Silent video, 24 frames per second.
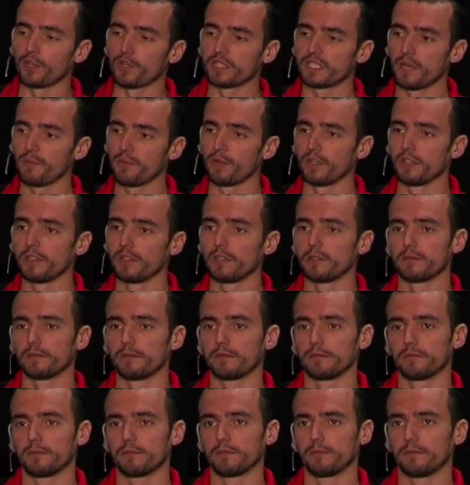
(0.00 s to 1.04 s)
for example,
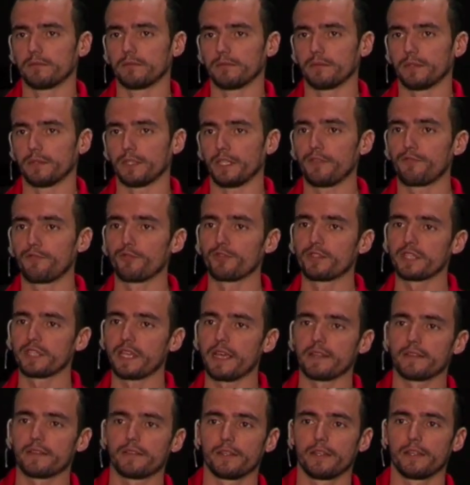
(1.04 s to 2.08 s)
if you
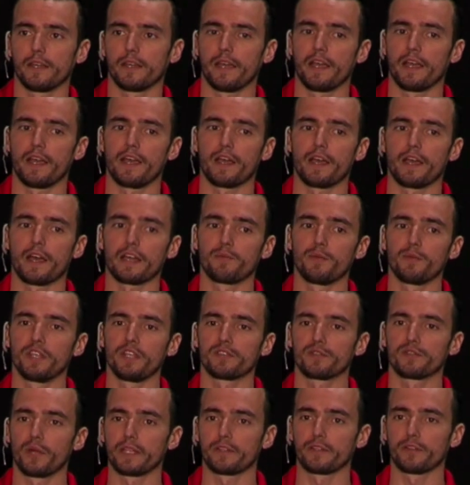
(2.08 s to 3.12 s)
set uh,
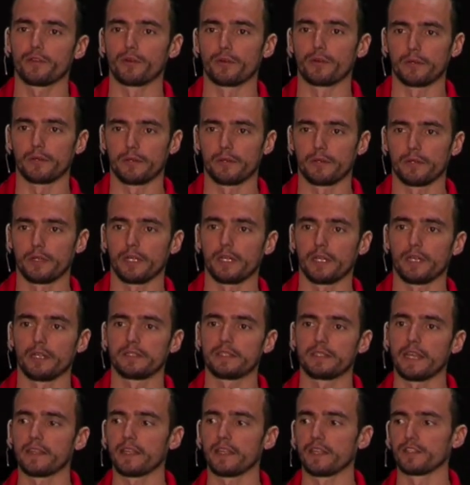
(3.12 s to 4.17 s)
administrator
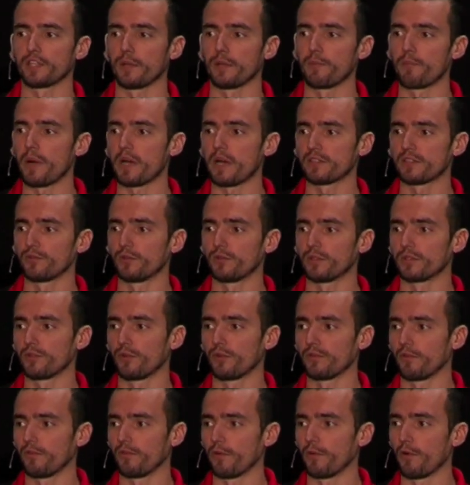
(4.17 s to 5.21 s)
uh, settings and
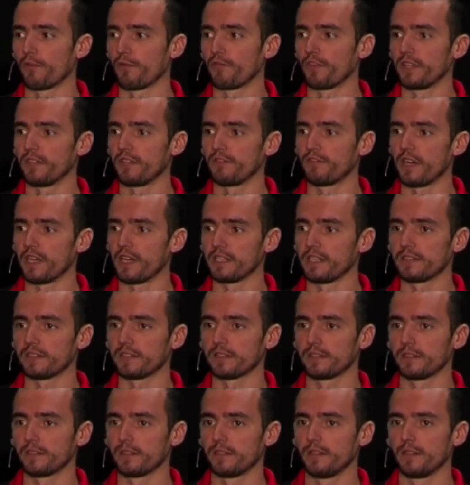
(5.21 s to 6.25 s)
password on, on the
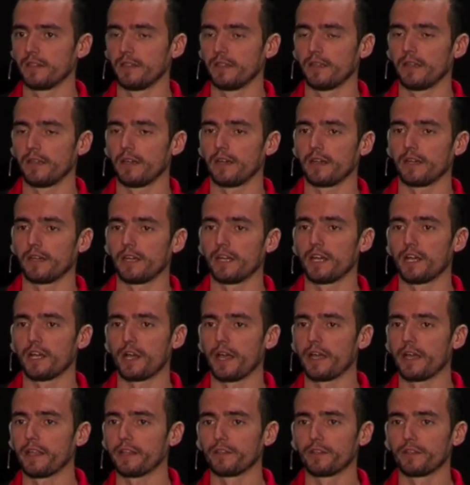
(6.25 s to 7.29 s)
device uh,
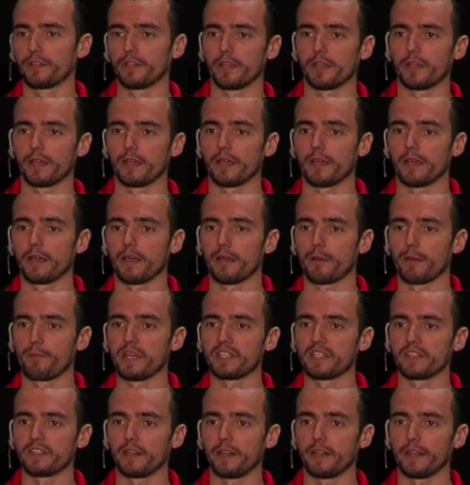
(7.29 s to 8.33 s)
and uh,
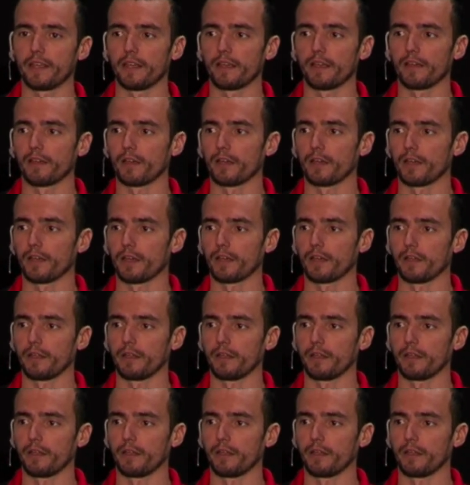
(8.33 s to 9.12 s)
basically uh,